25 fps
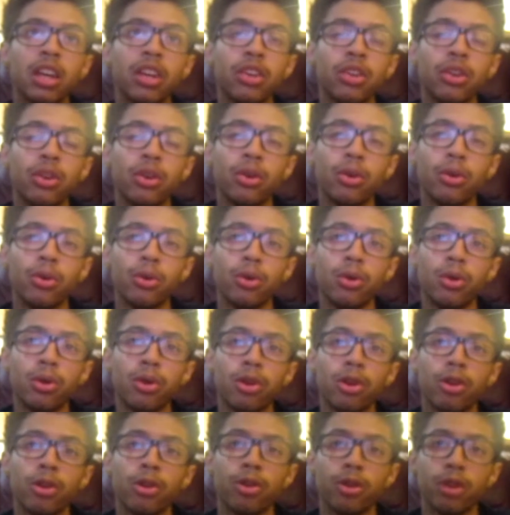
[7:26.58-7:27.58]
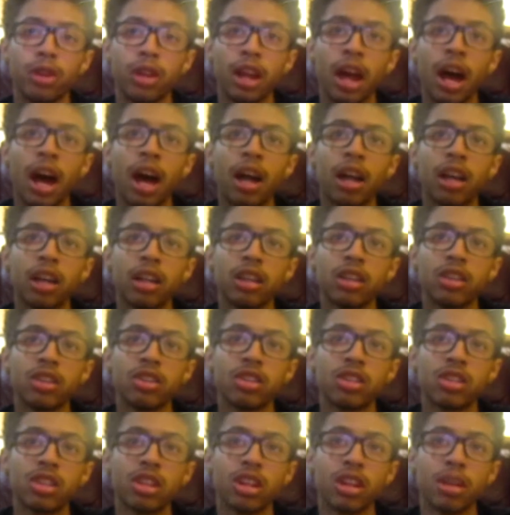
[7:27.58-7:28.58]
you're not
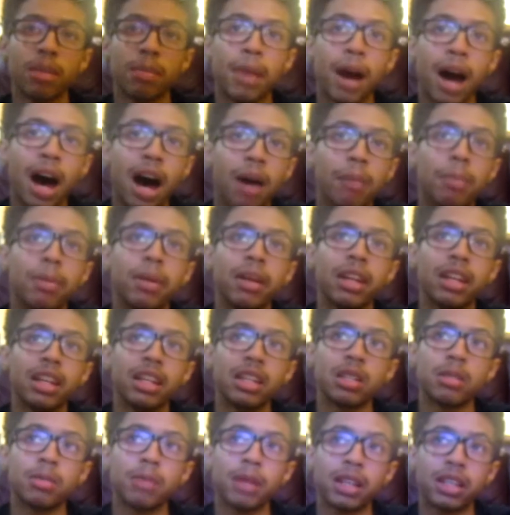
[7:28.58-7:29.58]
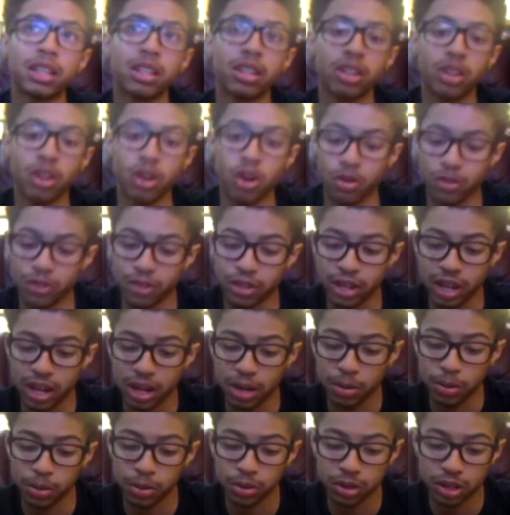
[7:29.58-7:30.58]
just gonna pop it and expect it to go over
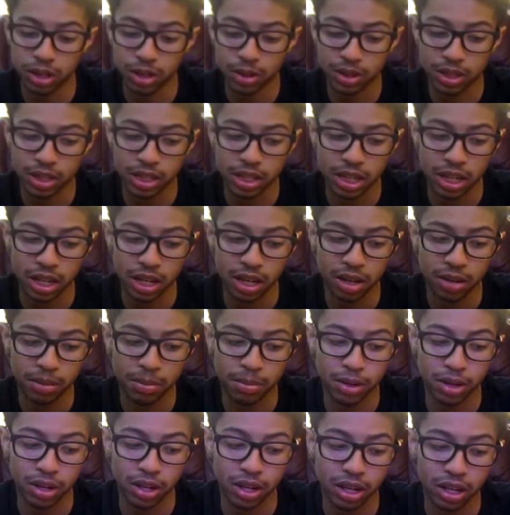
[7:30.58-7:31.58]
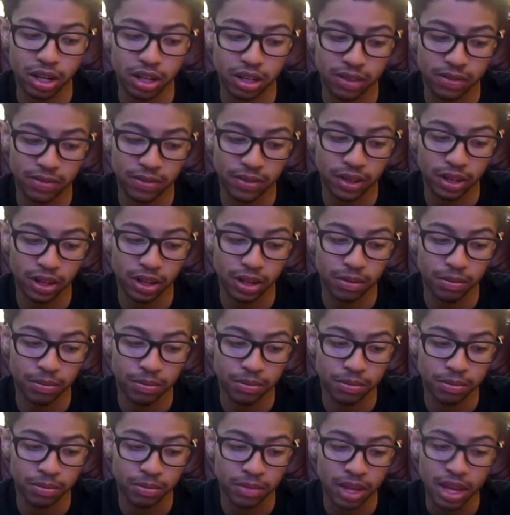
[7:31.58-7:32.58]
tables, I would say. But it's the
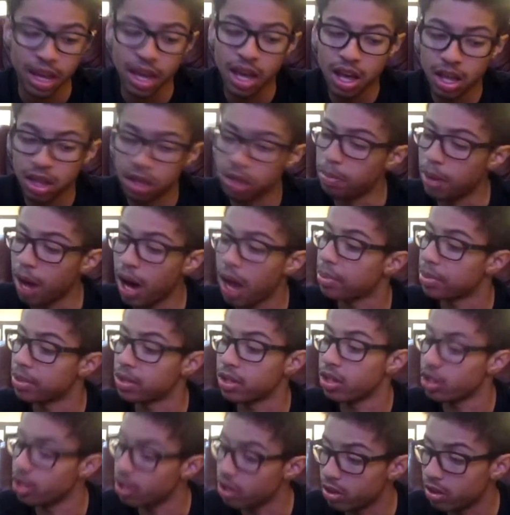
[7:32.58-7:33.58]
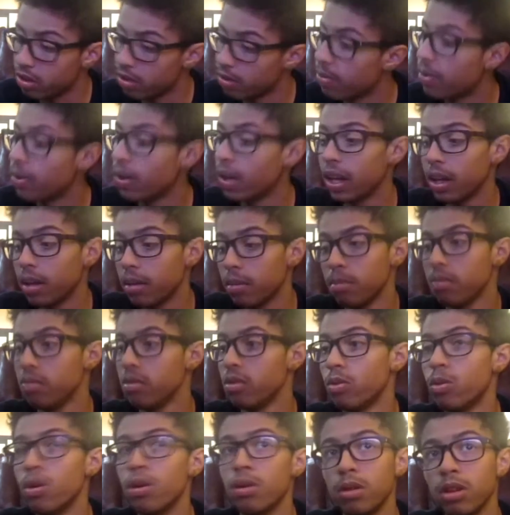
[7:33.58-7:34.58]
pop's good for like
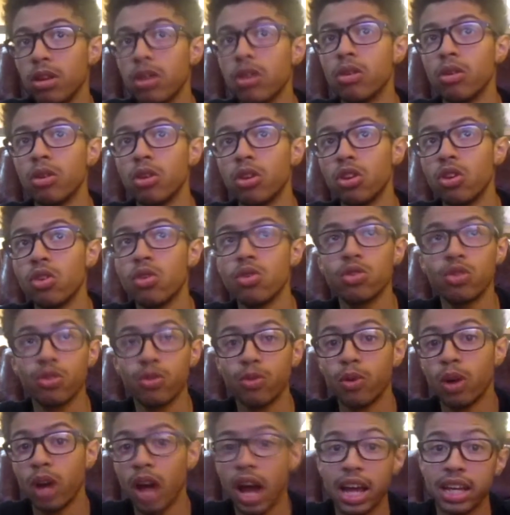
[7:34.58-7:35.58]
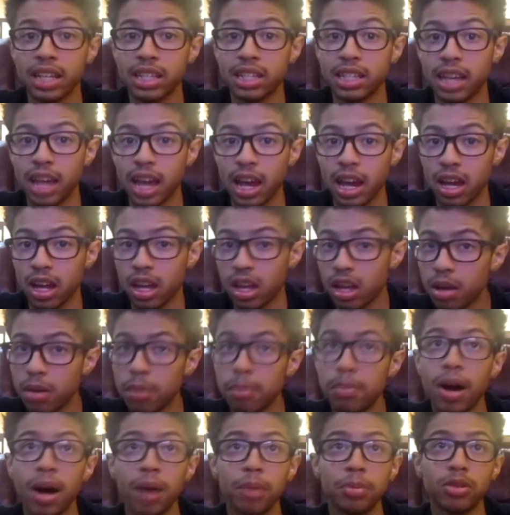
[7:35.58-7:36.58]
what what I skate.
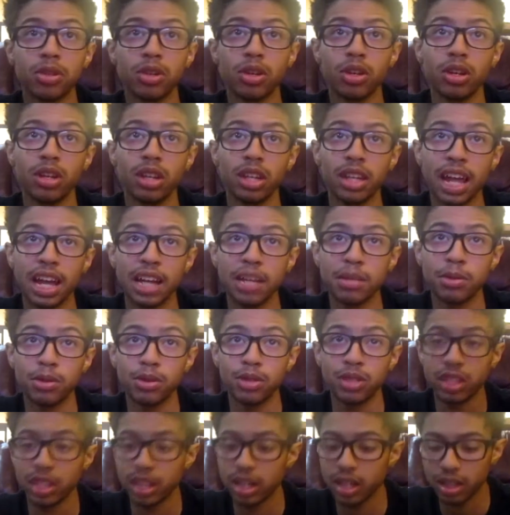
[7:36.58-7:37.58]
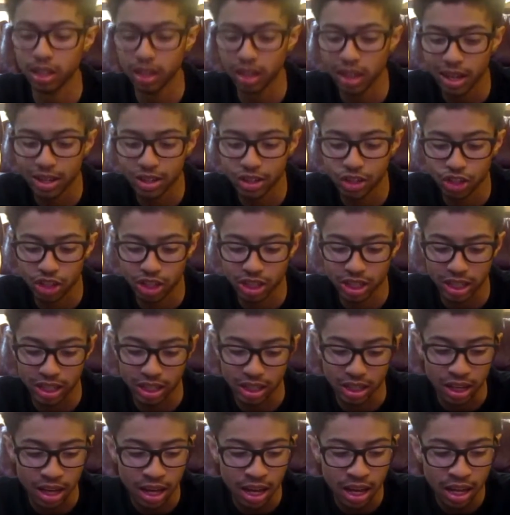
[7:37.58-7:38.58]
Pop's good, and that's mostly ledges
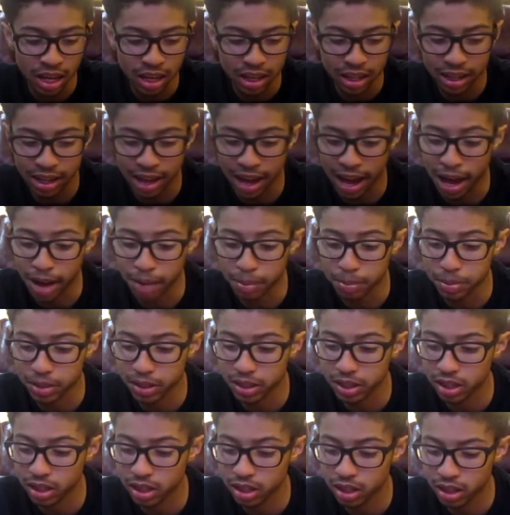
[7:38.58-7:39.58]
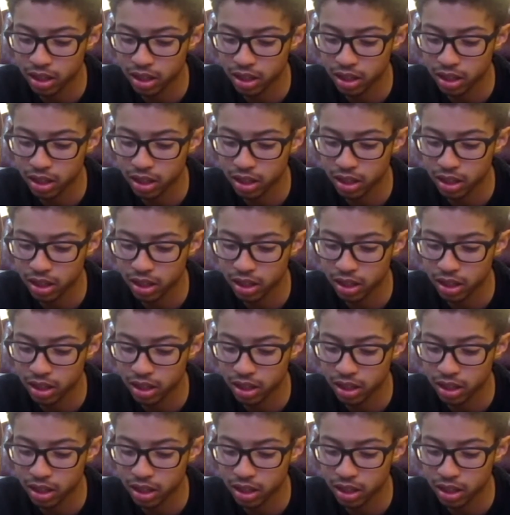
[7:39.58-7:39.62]
and gaps.